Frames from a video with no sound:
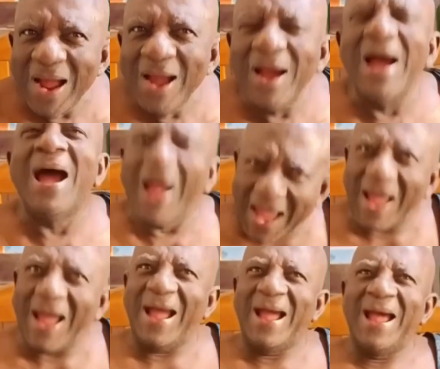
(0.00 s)

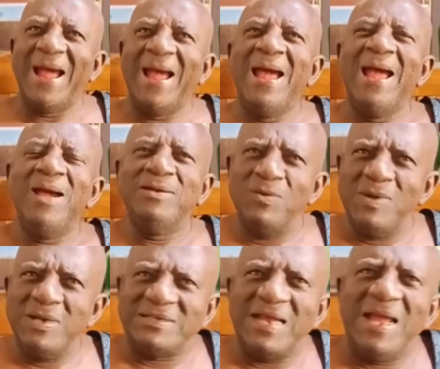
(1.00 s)
Aha. And the
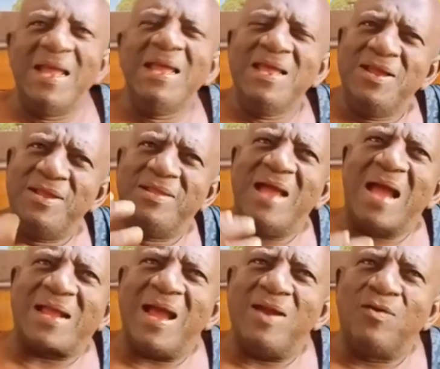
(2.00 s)
one say, I can't know.